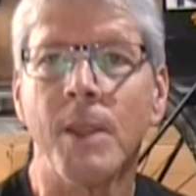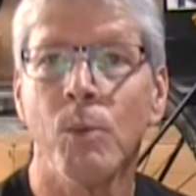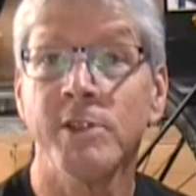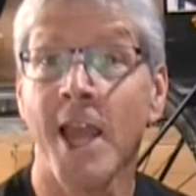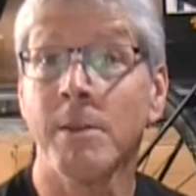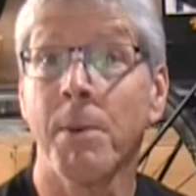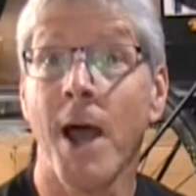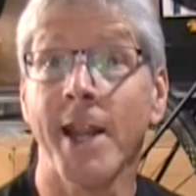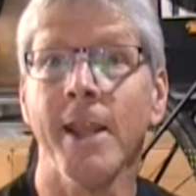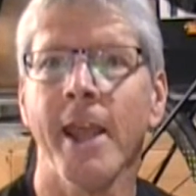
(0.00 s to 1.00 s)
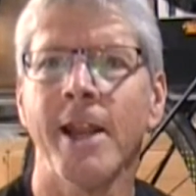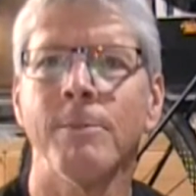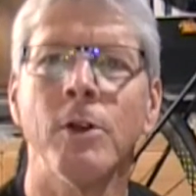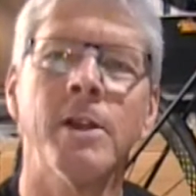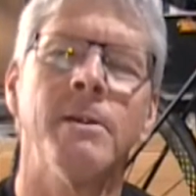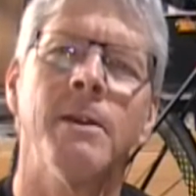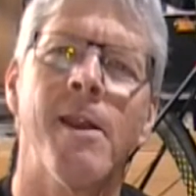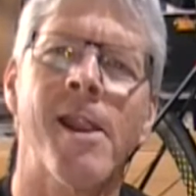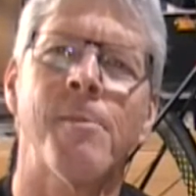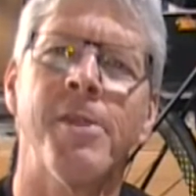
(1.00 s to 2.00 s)
was at the potty and I'm looking
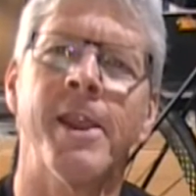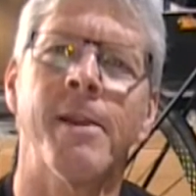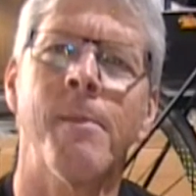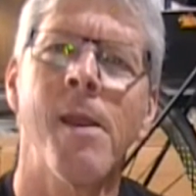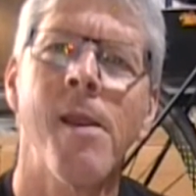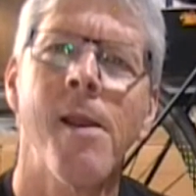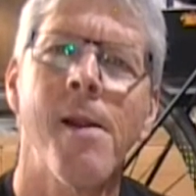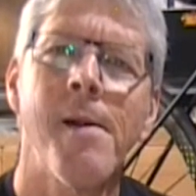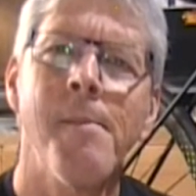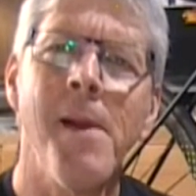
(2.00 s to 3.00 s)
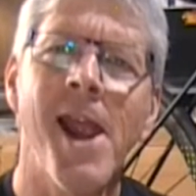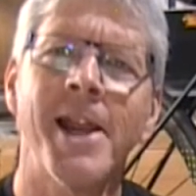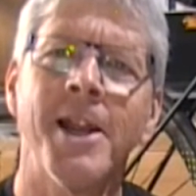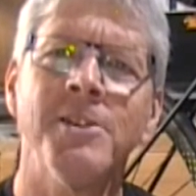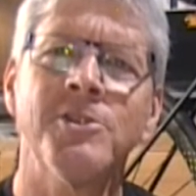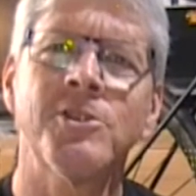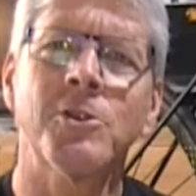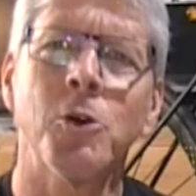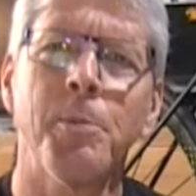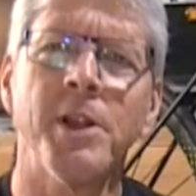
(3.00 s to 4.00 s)
and I'm thinking, man, an
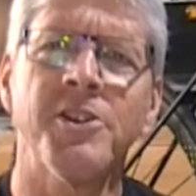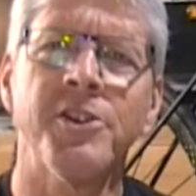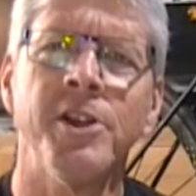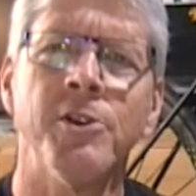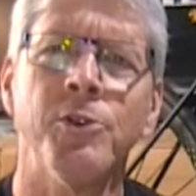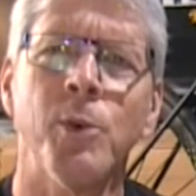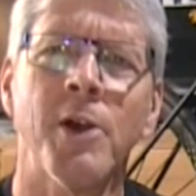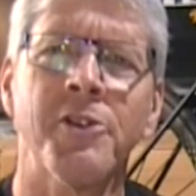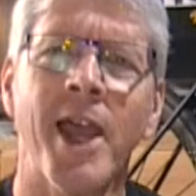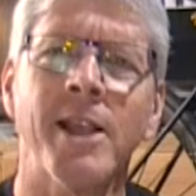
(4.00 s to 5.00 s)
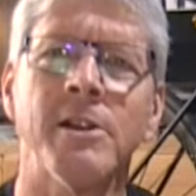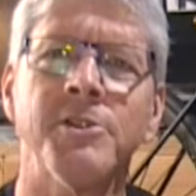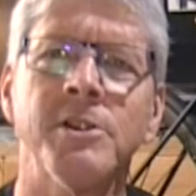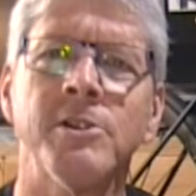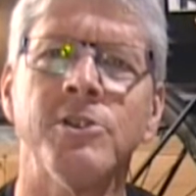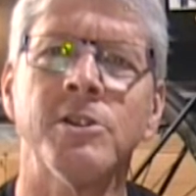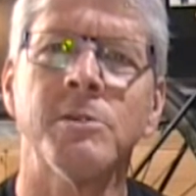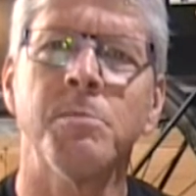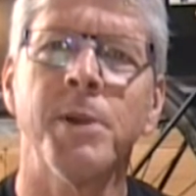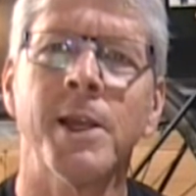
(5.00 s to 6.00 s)
unscrupulous ne'er-do-well cyclist could
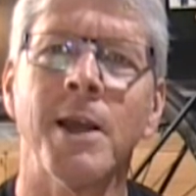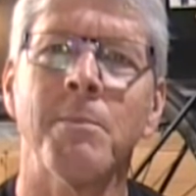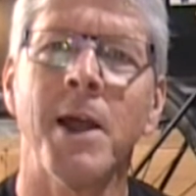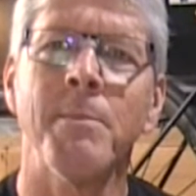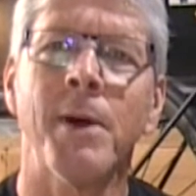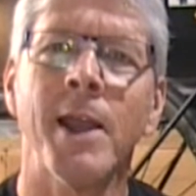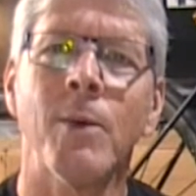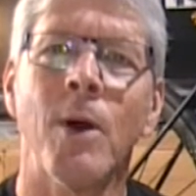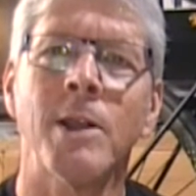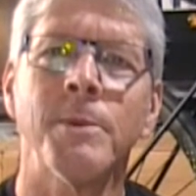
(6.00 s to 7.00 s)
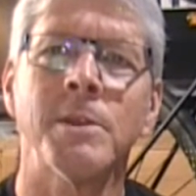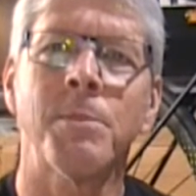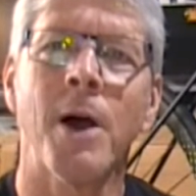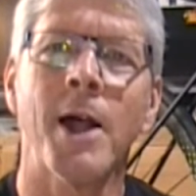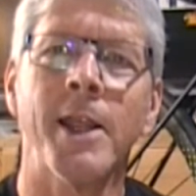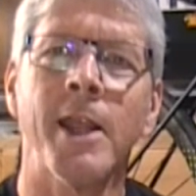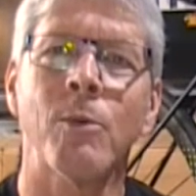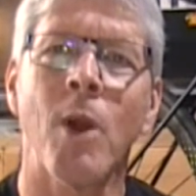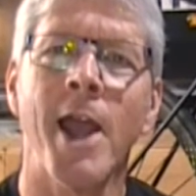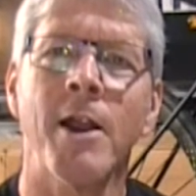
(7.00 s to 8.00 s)
just pick up my bike while I'm in the potty
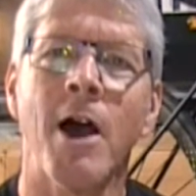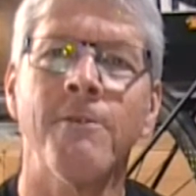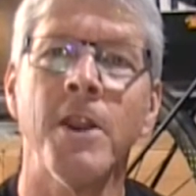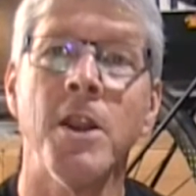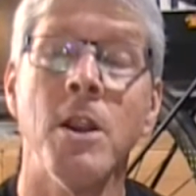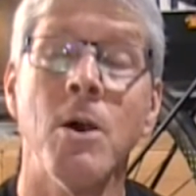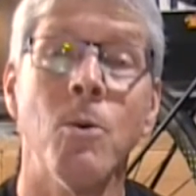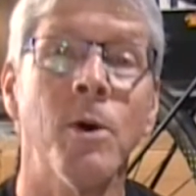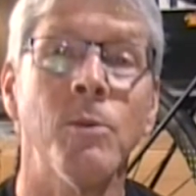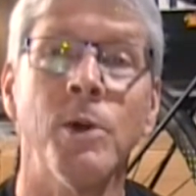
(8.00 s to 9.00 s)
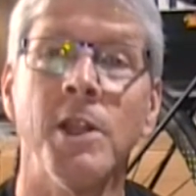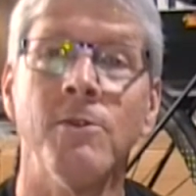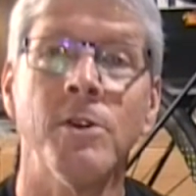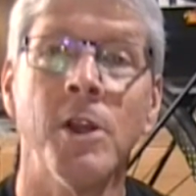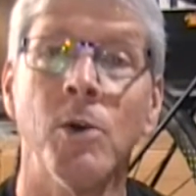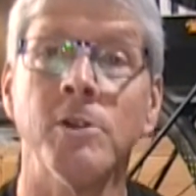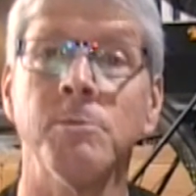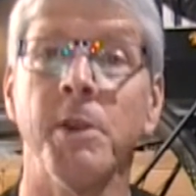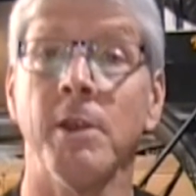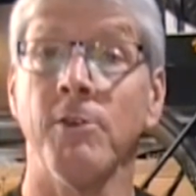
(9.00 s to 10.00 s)
and ride off and no one would even notice
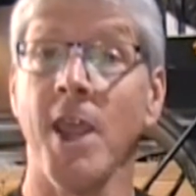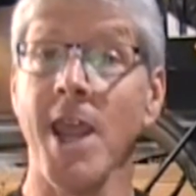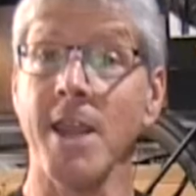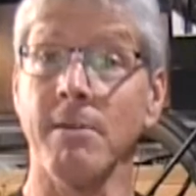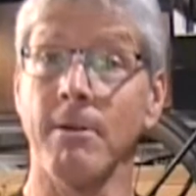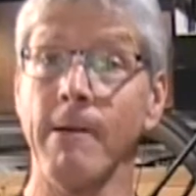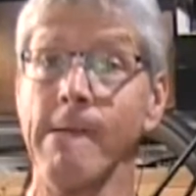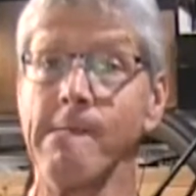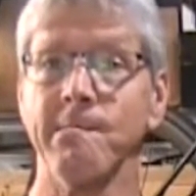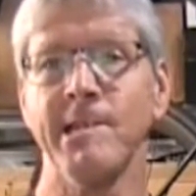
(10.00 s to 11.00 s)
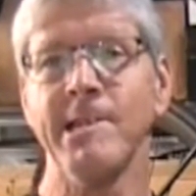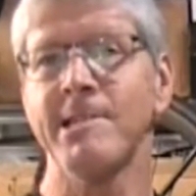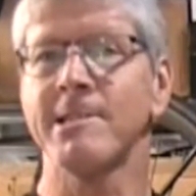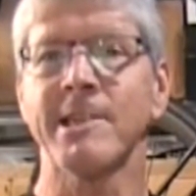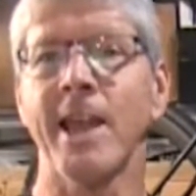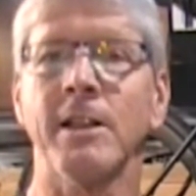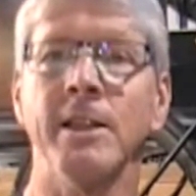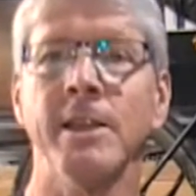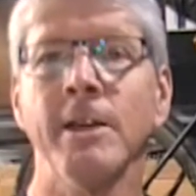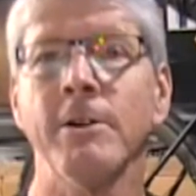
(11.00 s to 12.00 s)
because, hey, he's in
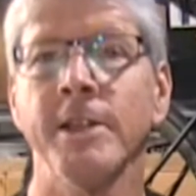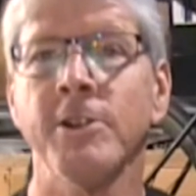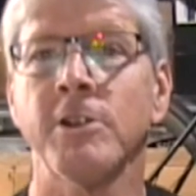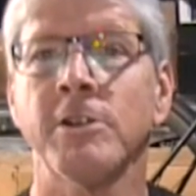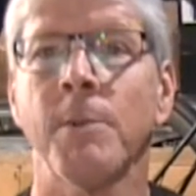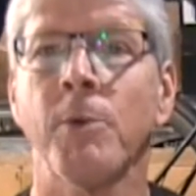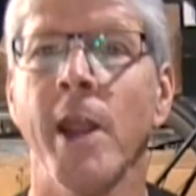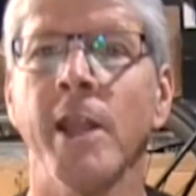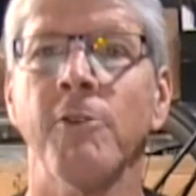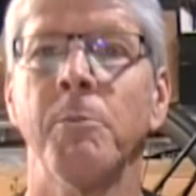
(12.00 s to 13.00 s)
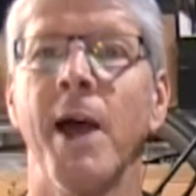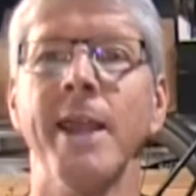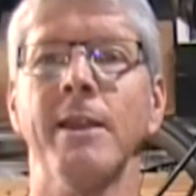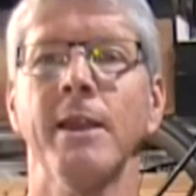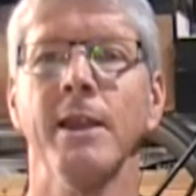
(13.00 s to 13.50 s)
cycling gear and he's just upgrading his bike.